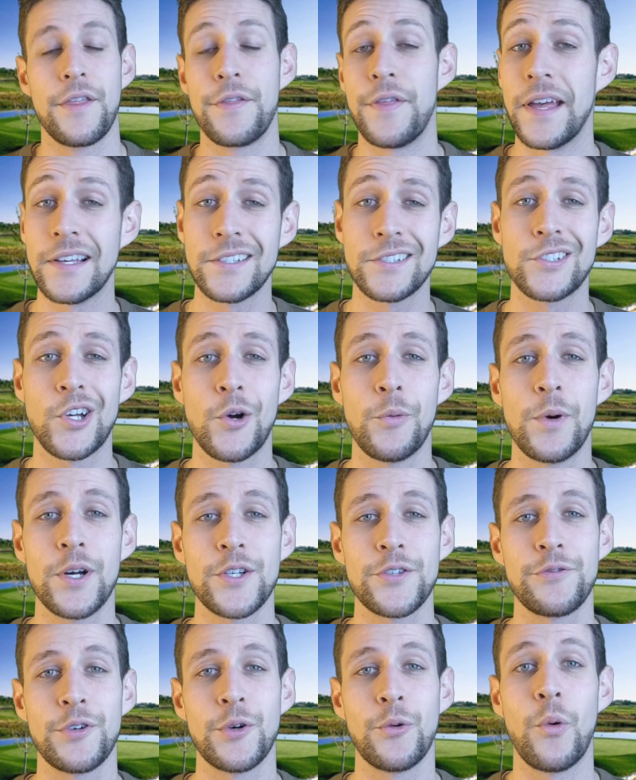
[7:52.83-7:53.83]
Thanks so
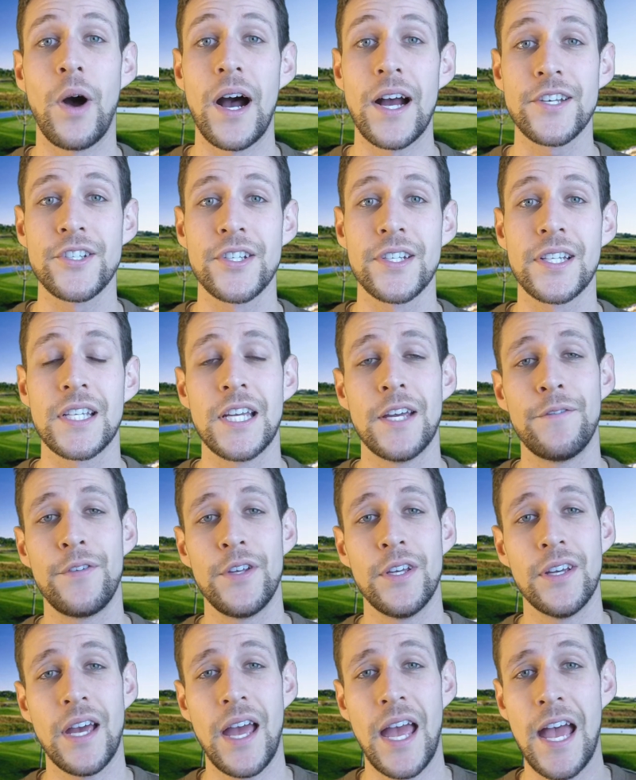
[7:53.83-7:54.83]
much for watching. If
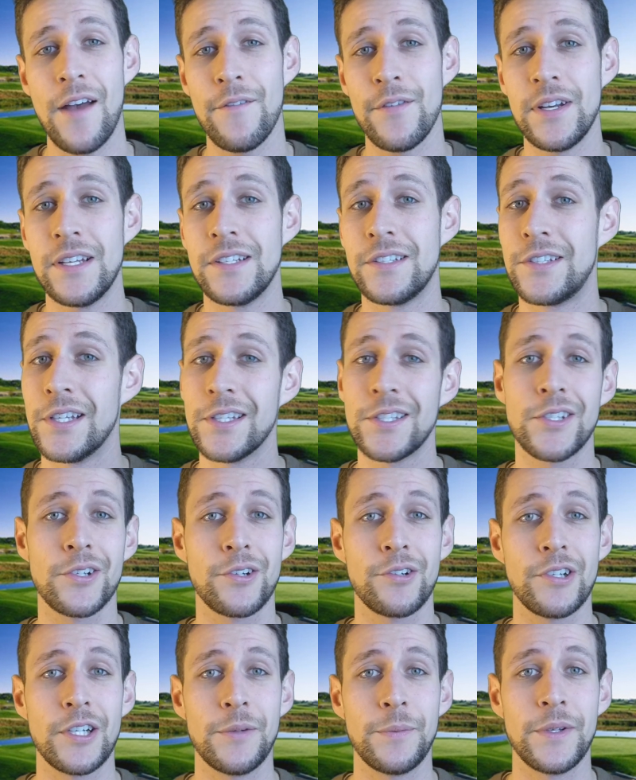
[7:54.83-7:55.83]
you have any
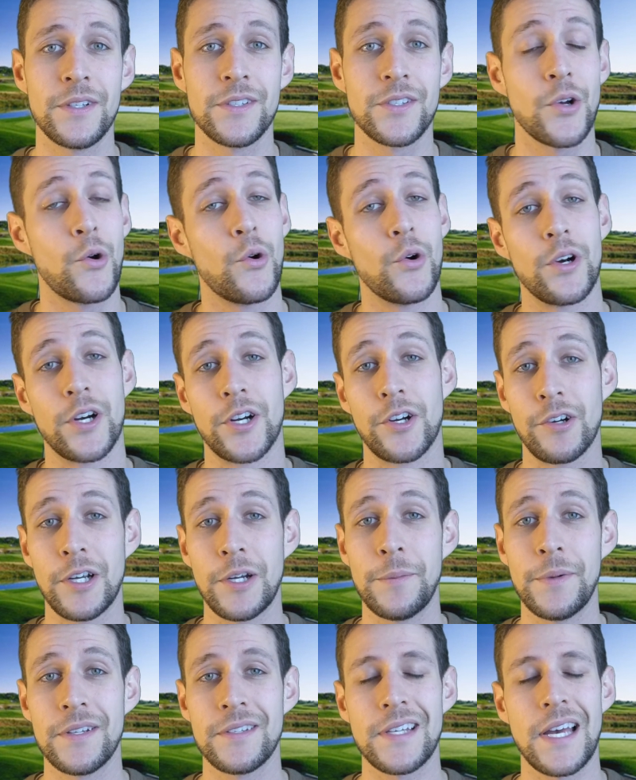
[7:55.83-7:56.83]
disagreements or
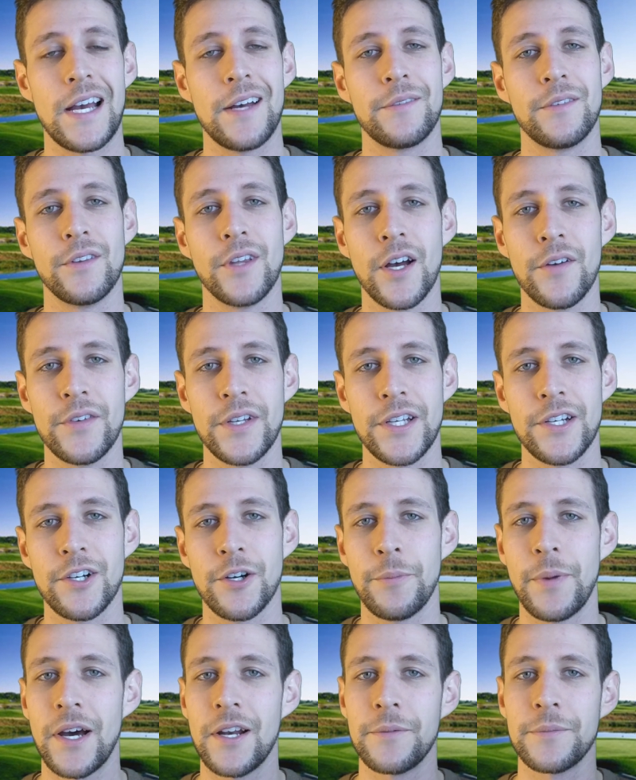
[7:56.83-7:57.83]
agreements, I'd love to
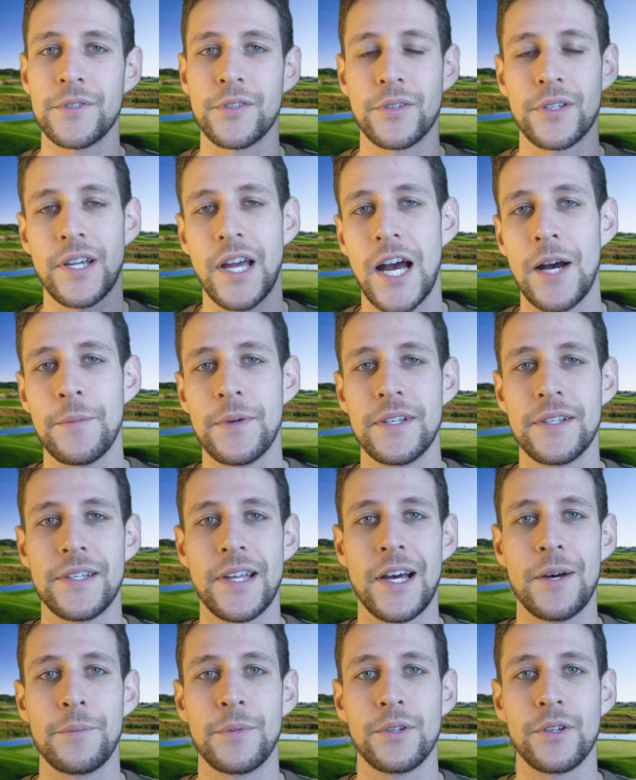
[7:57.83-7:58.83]
hear about them, so comment
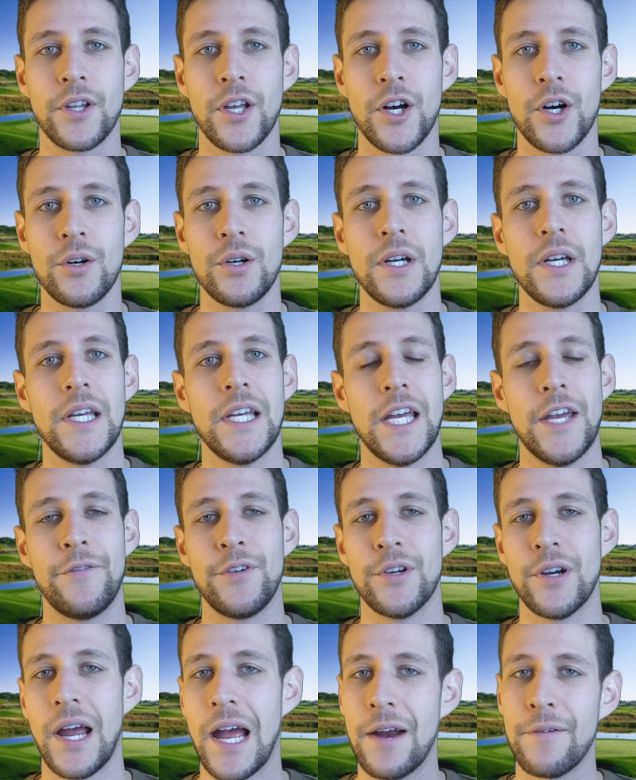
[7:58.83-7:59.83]
down below.
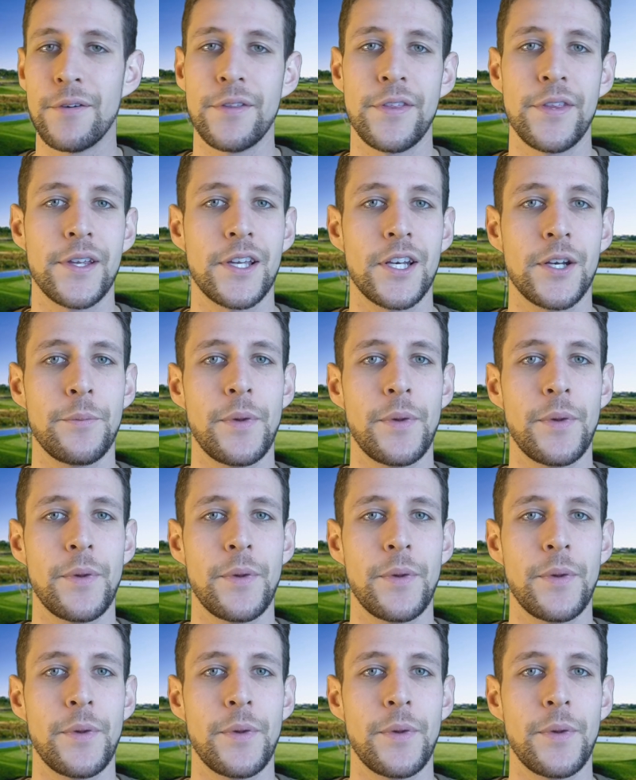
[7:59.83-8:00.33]
If you're ever thinking